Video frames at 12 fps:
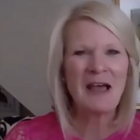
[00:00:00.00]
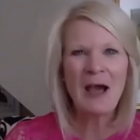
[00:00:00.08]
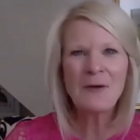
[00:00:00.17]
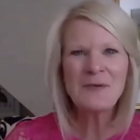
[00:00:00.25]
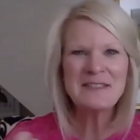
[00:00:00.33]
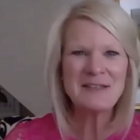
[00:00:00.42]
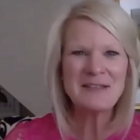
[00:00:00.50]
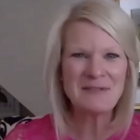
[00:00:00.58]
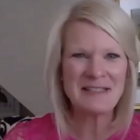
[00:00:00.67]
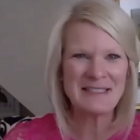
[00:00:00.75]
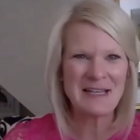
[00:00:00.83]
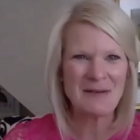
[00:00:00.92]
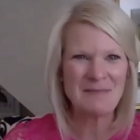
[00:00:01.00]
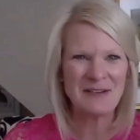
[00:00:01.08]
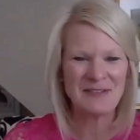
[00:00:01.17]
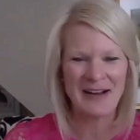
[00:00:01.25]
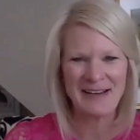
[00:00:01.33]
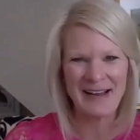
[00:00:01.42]
how is it we step in
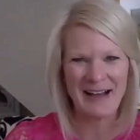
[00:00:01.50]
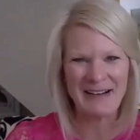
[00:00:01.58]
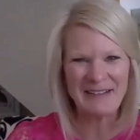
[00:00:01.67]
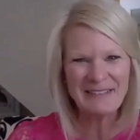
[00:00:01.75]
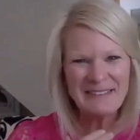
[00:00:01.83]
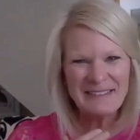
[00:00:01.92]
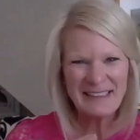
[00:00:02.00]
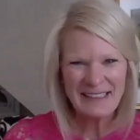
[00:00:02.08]
right now